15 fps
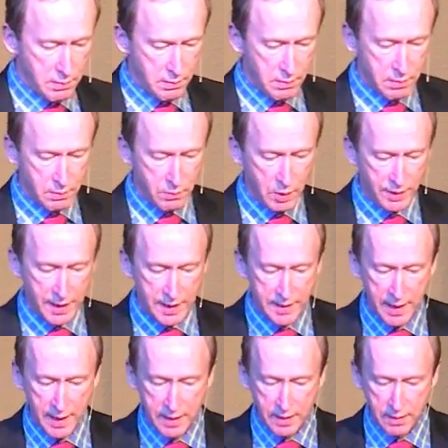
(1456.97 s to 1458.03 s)
One that
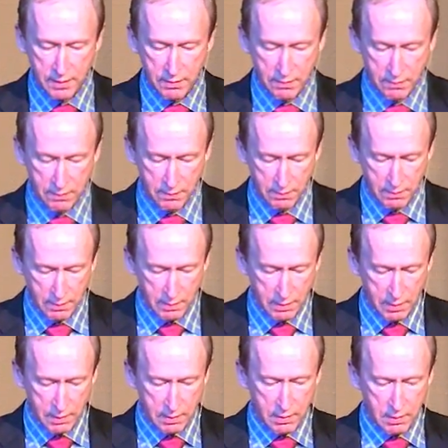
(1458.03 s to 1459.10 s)
says,
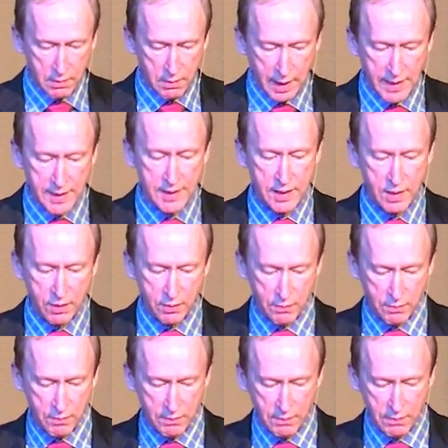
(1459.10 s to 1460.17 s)
I see you.
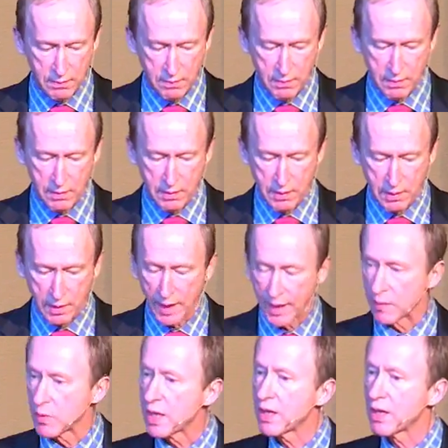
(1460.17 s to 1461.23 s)
I am
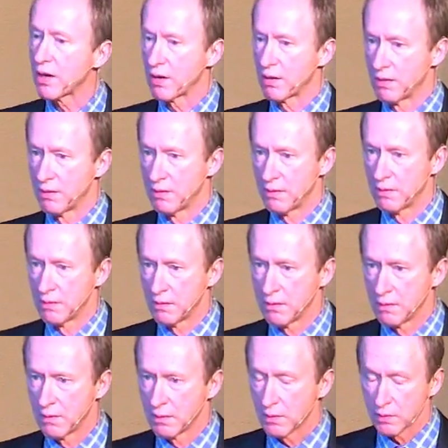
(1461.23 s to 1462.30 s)
here.
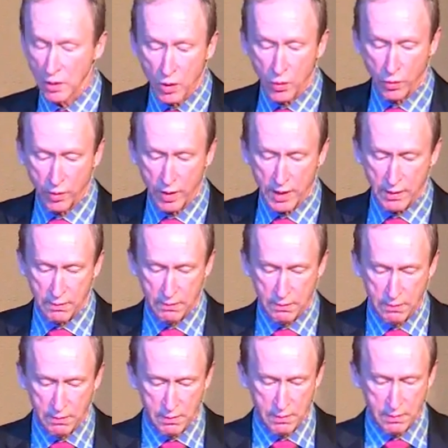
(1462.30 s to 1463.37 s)
Don't worry.
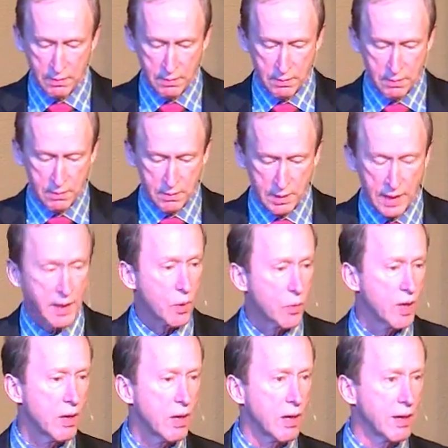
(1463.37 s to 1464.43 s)
And here we
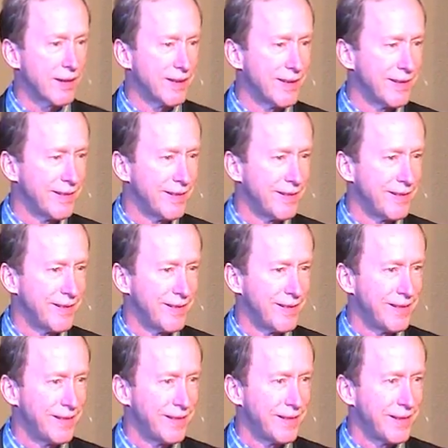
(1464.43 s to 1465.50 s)
are.
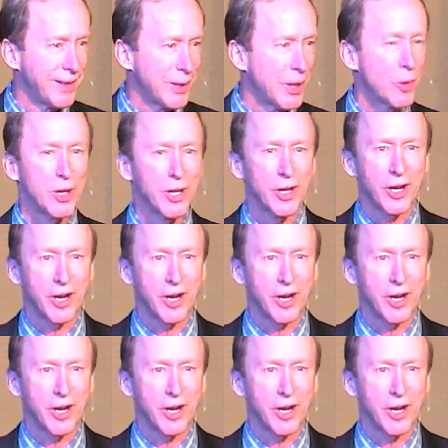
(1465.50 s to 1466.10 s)
Here we are.